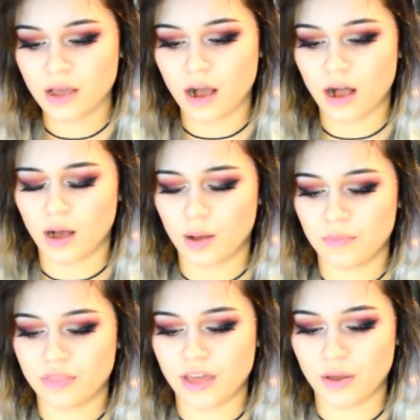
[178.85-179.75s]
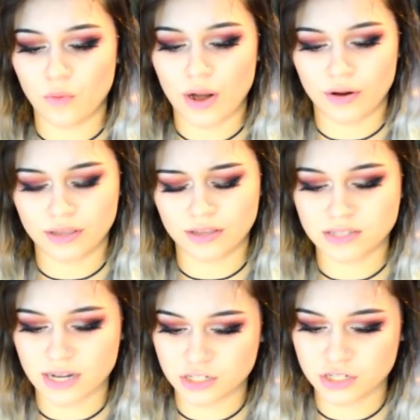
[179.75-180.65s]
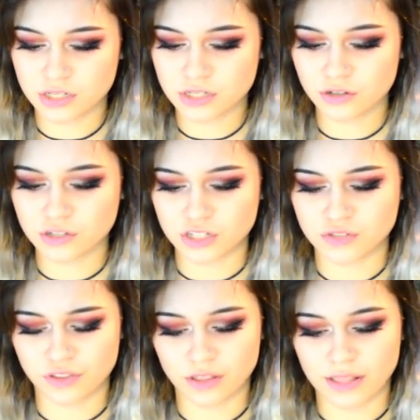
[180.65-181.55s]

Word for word: um, that wearing extensions just for